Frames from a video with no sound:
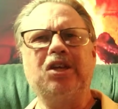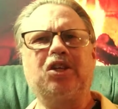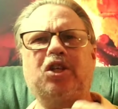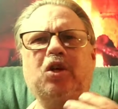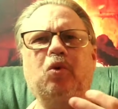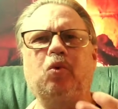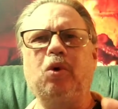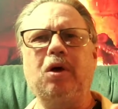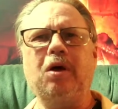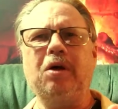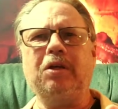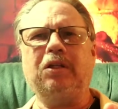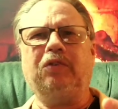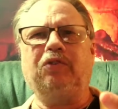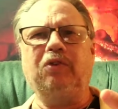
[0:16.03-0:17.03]
She
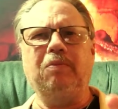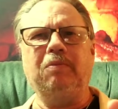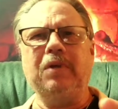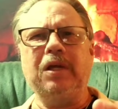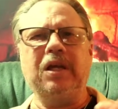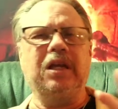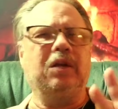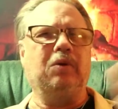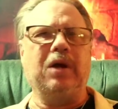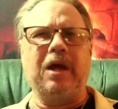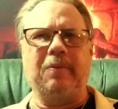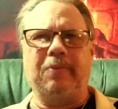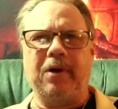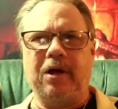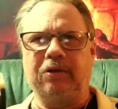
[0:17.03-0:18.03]
works for me. Anyway,
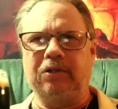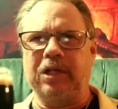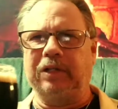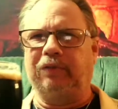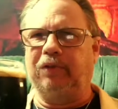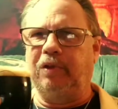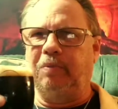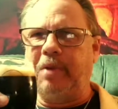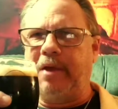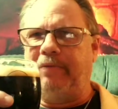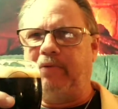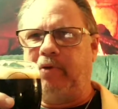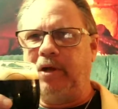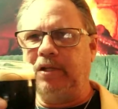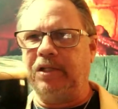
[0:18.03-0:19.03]
I apologize for the
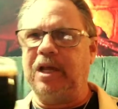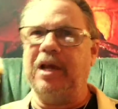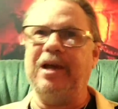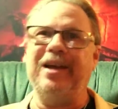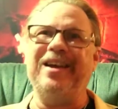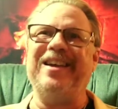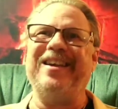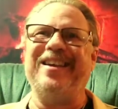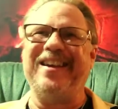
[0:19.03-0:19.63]
bad voice. I